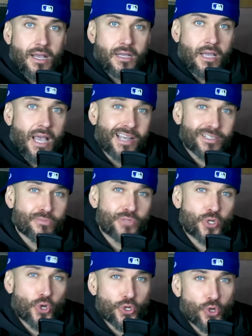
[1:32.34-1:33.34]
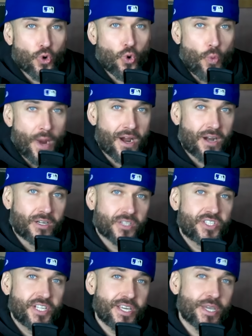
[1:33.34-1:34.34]
As I'm sure you're aware,
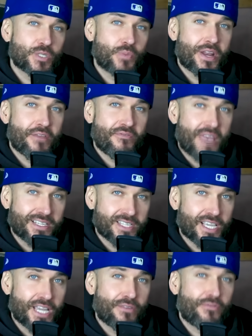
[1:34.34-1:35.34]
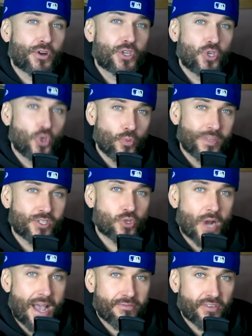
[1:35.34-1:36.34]
Diddy is being investigated for human
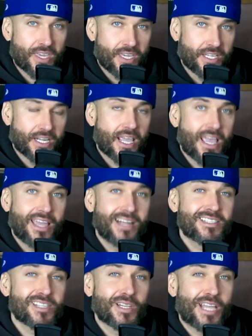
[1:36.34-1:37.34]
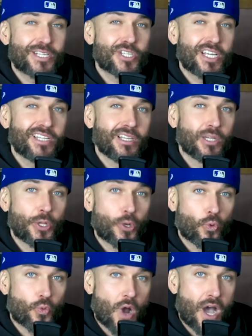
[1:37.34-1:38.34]
trafficking, and it's alleged in the
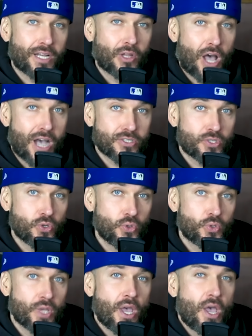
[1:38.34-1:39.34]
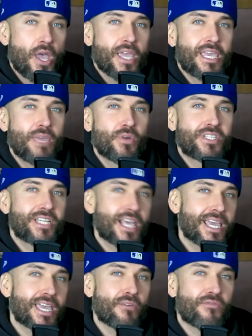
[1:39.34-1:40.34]
Lil Rod lawsuit he would
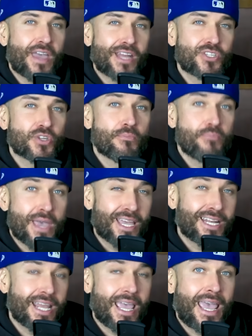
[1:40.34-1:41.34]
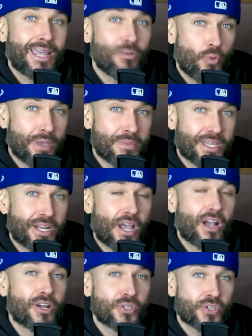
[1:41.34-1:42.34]
take advantage of men and women
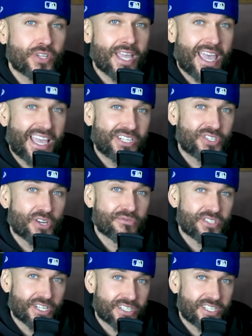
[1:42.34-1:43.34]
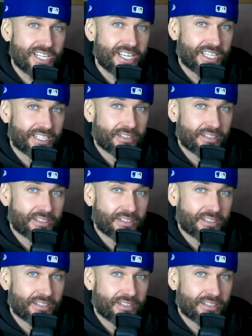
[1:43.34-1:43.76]
under the age of 16.